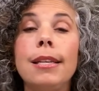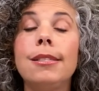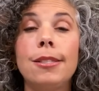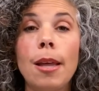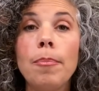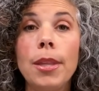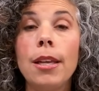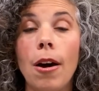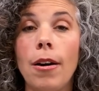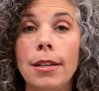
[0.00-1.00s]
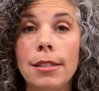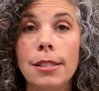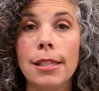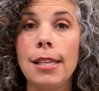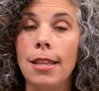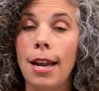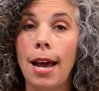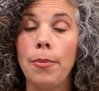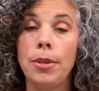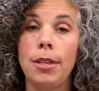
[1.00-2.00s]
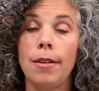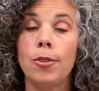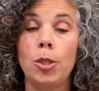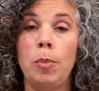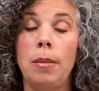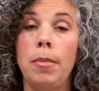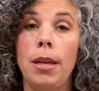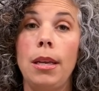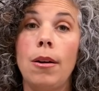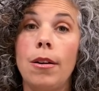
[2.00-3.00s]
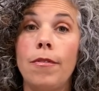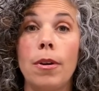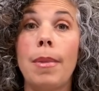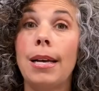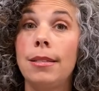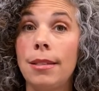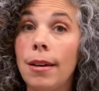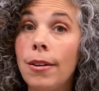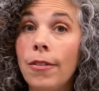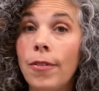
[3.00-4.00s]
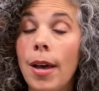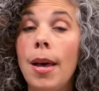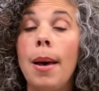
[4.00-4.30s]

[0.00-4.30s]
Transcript: it's something honestly that I would never spend money on for myself,